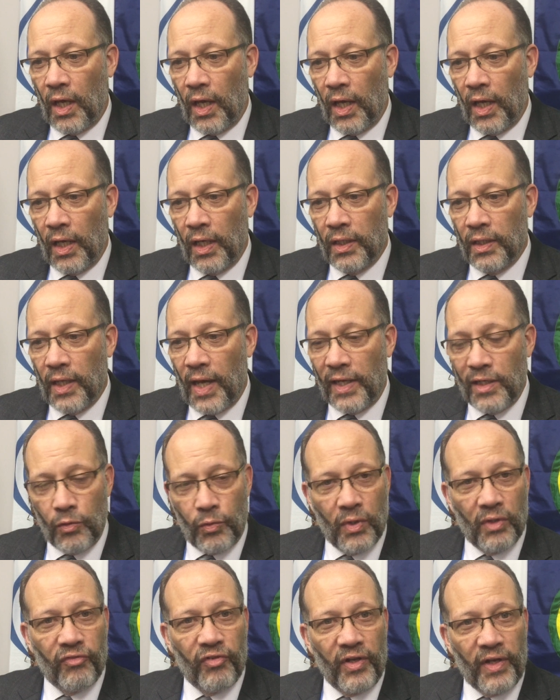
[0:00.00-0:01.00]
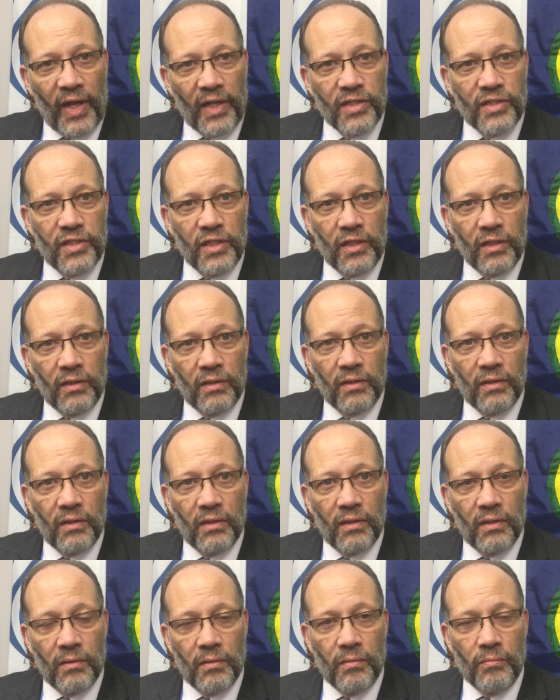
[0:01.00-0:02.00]
And adequate financing
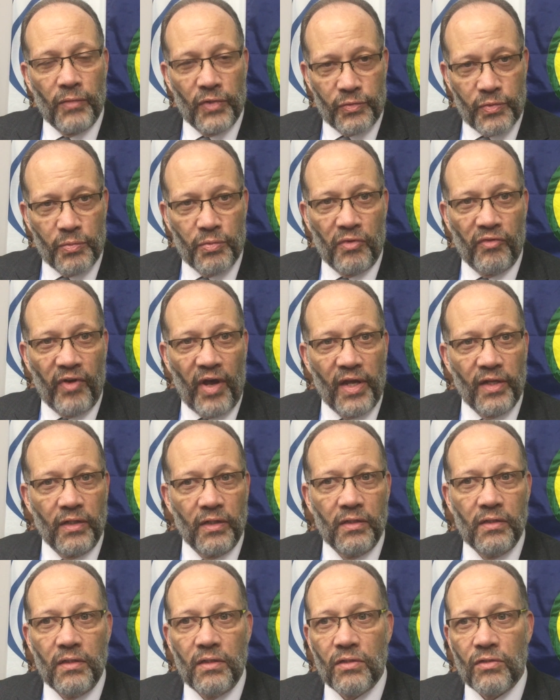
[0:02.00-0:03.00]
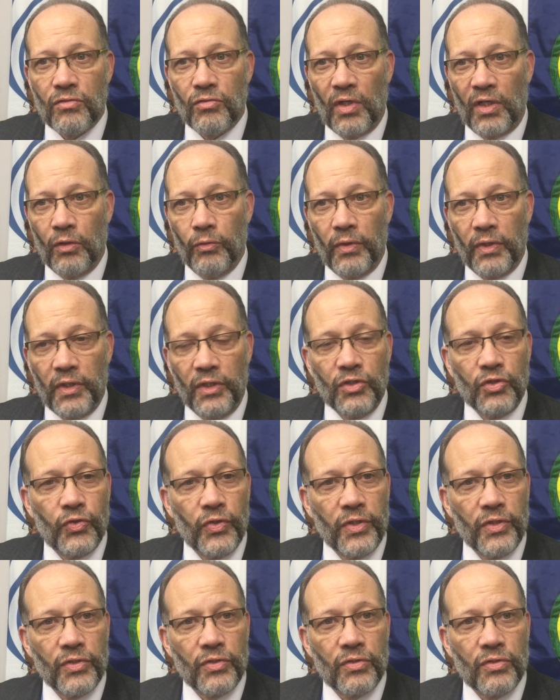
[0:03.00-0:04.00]
must be provided so that our
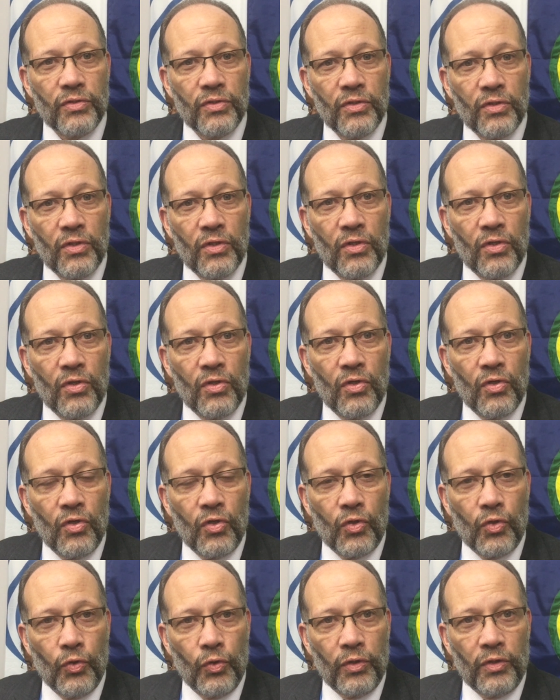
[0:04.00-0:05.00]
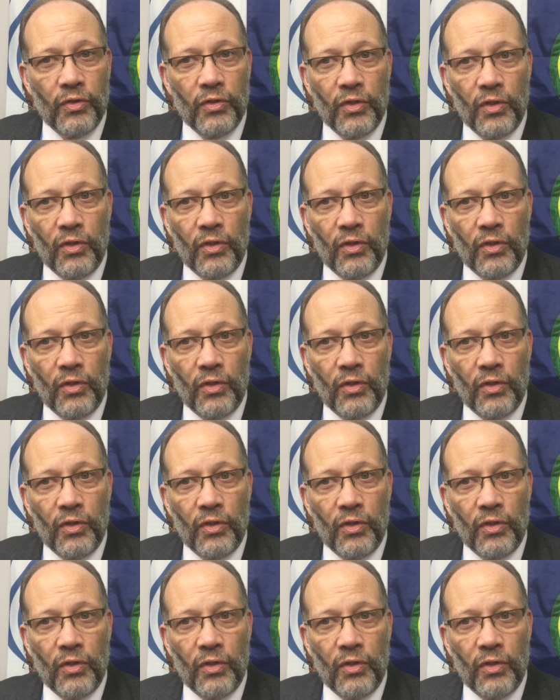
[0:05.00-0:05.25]
countries could,